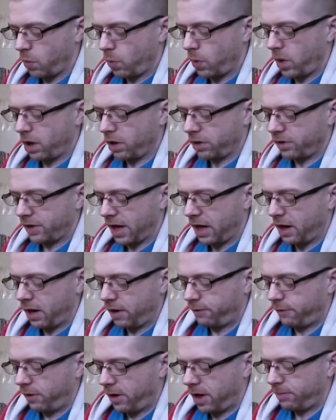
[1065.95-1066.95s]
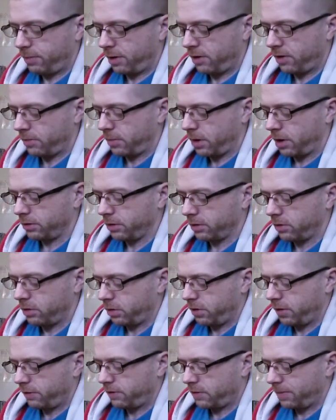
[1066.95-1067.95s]
we are terrified by the
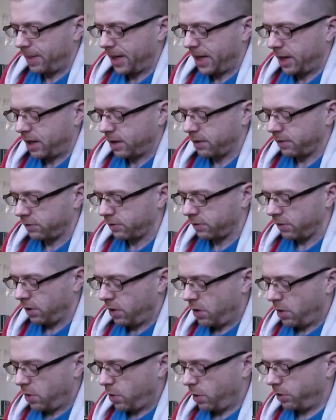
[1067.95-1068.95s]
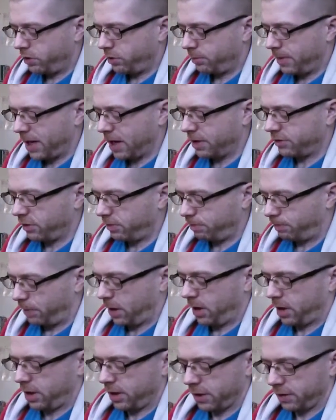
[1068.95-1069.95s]
multitude of demands which it makes
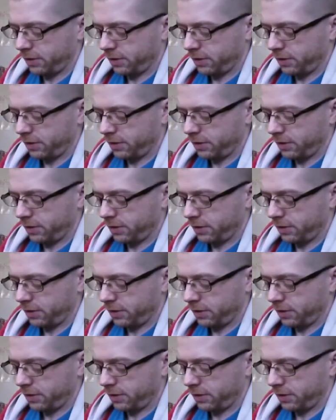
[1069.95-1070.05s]
upon